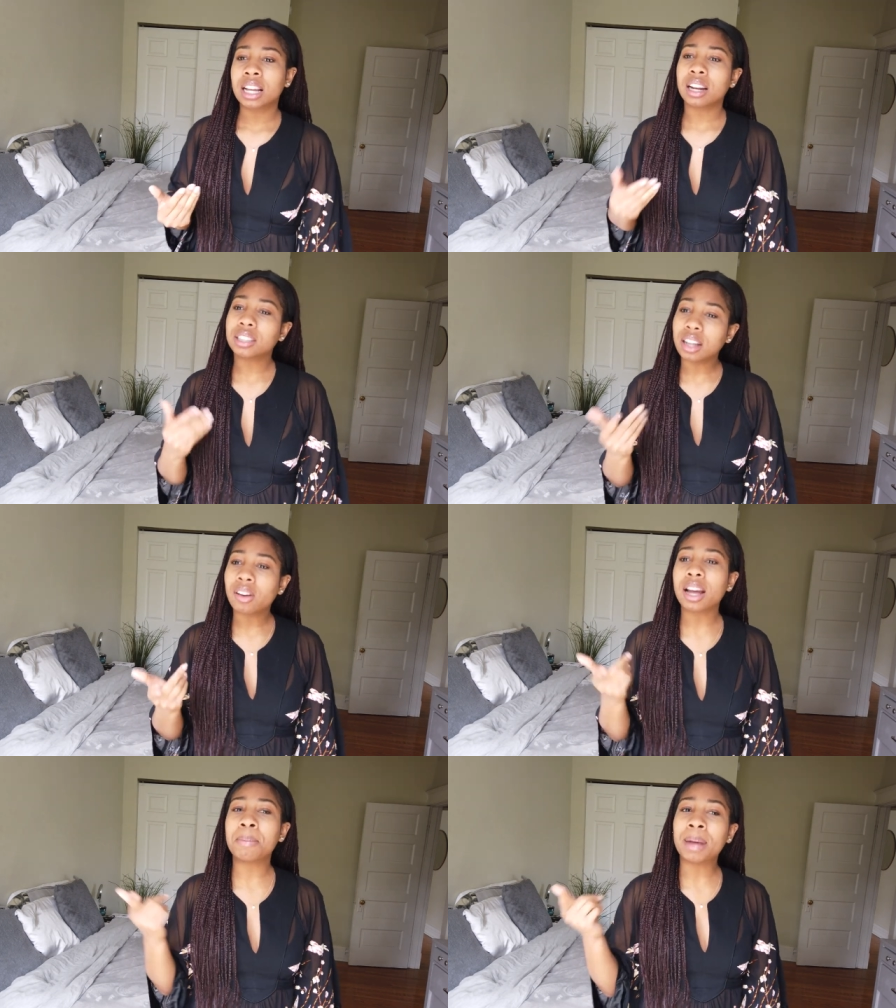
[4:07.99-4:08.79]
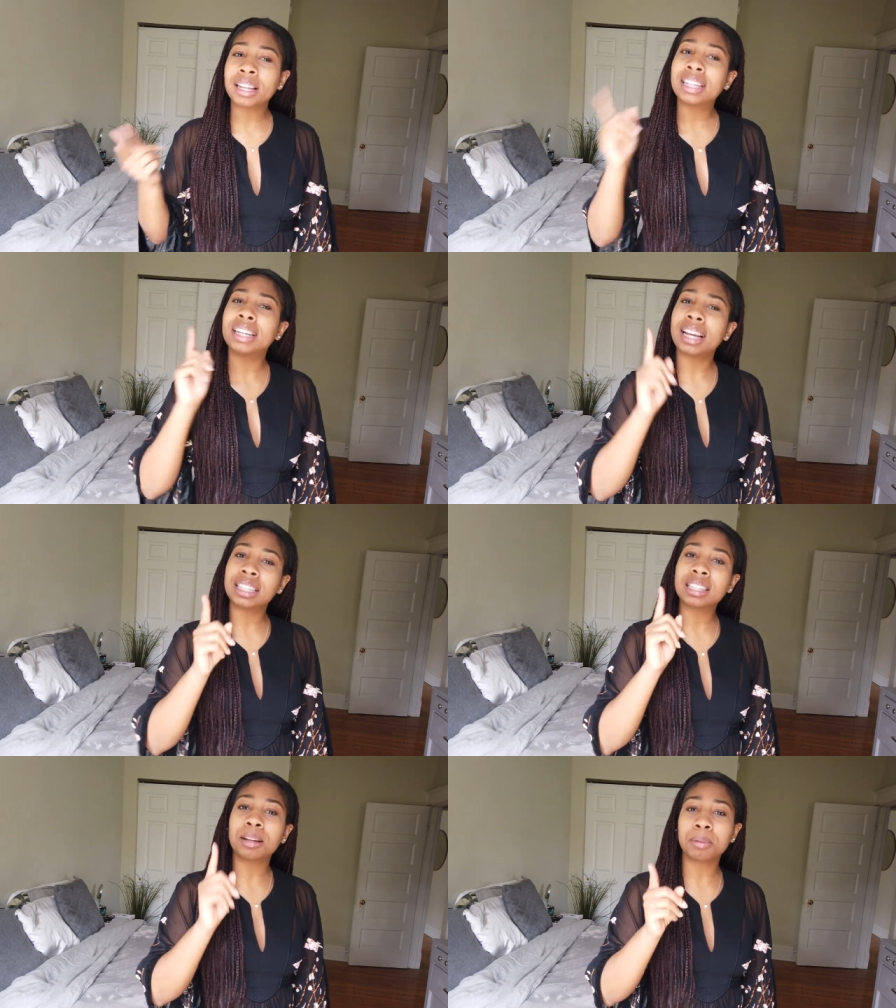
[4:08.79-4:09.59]
And I was like, okay, Molly, good
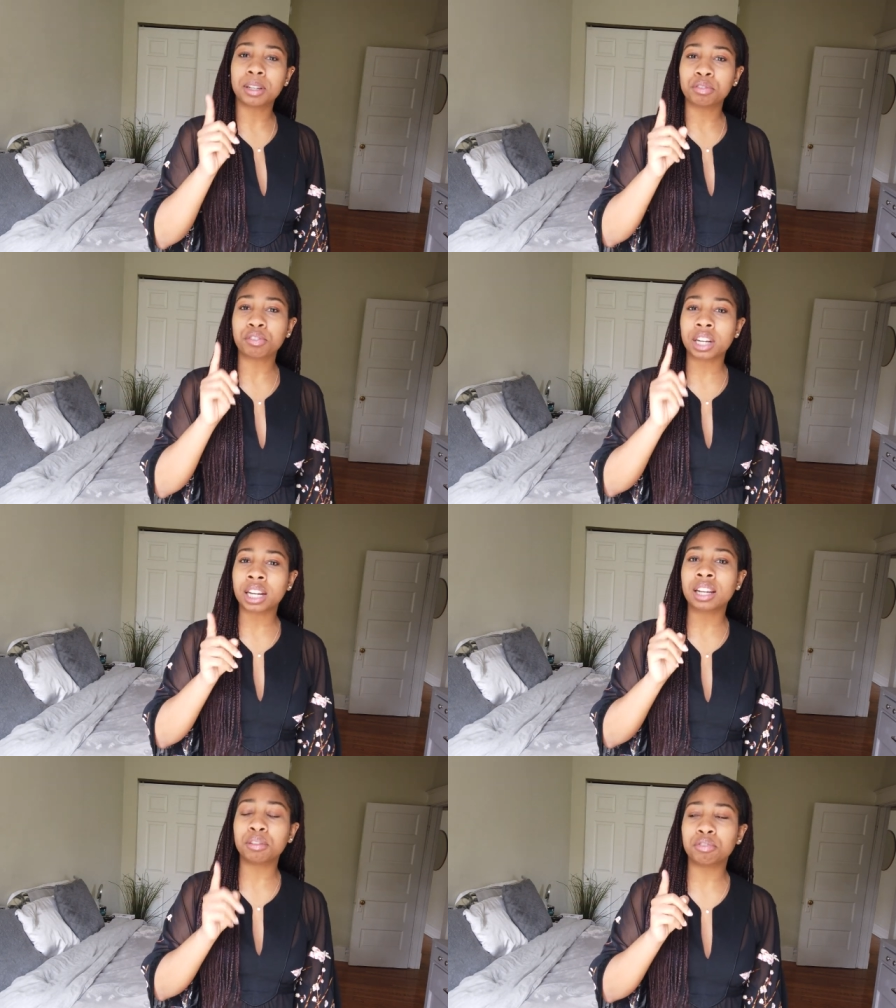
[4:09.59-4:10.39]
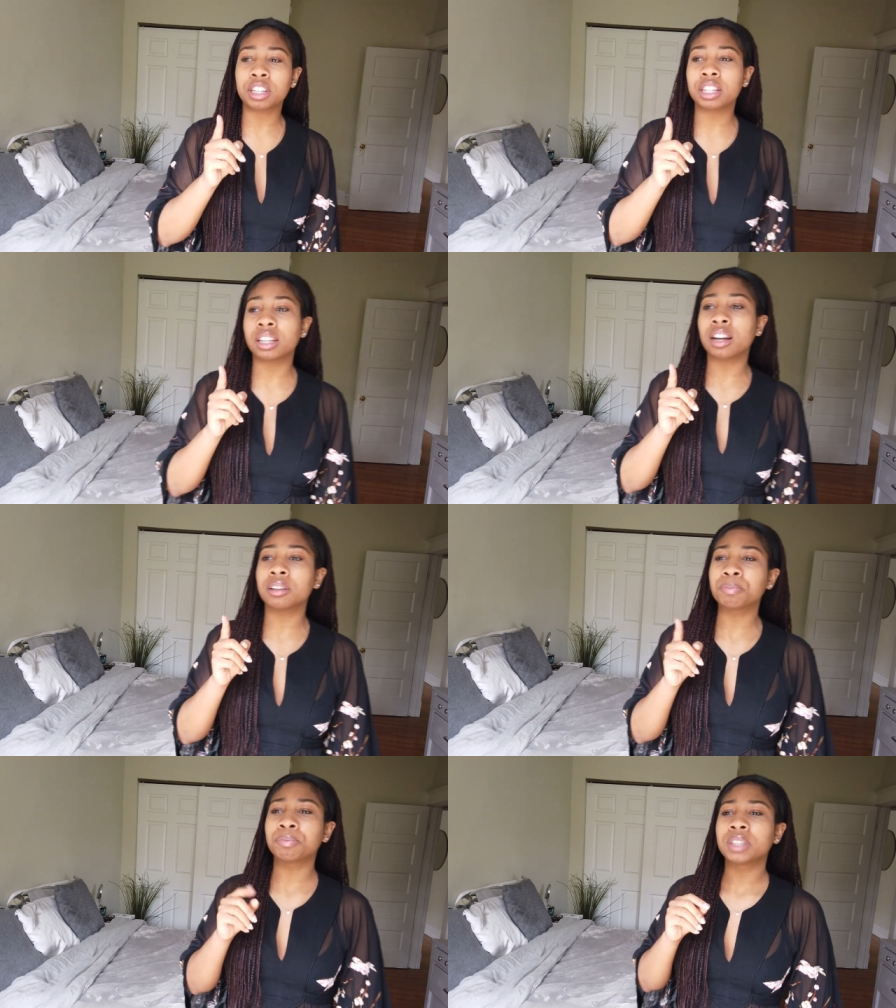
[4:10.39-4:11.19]
heads up, good friend, good friend
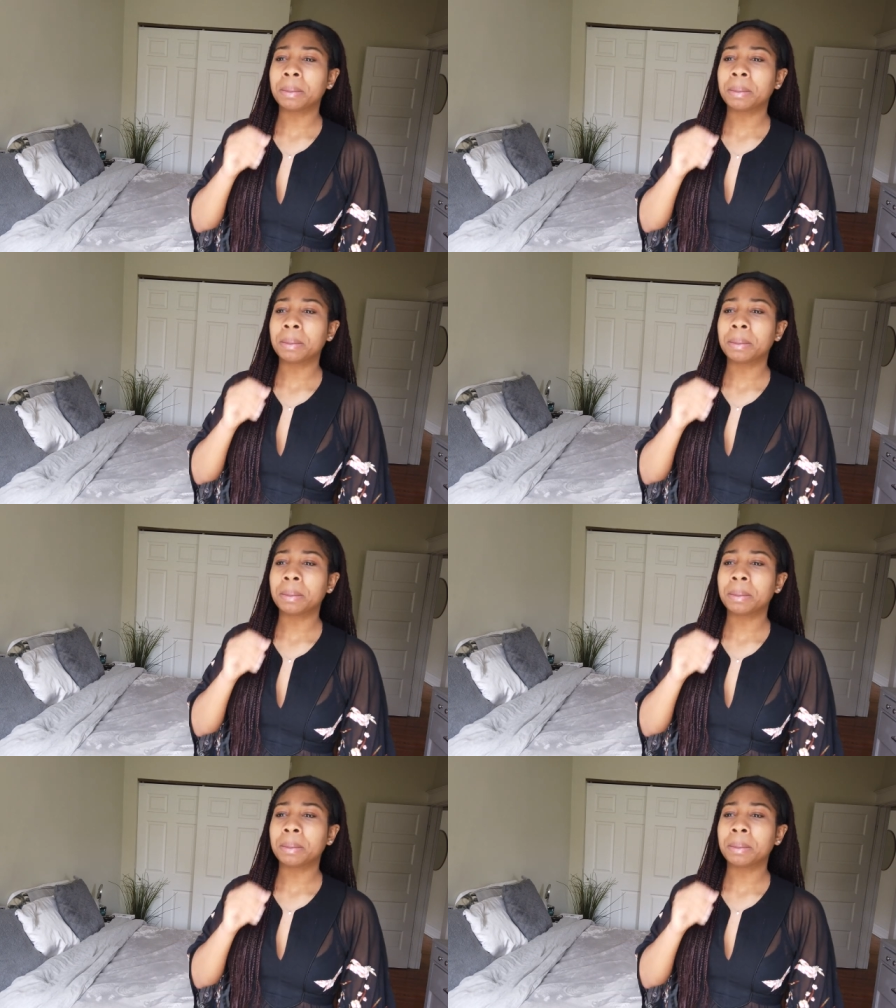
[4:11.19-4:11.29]
alert.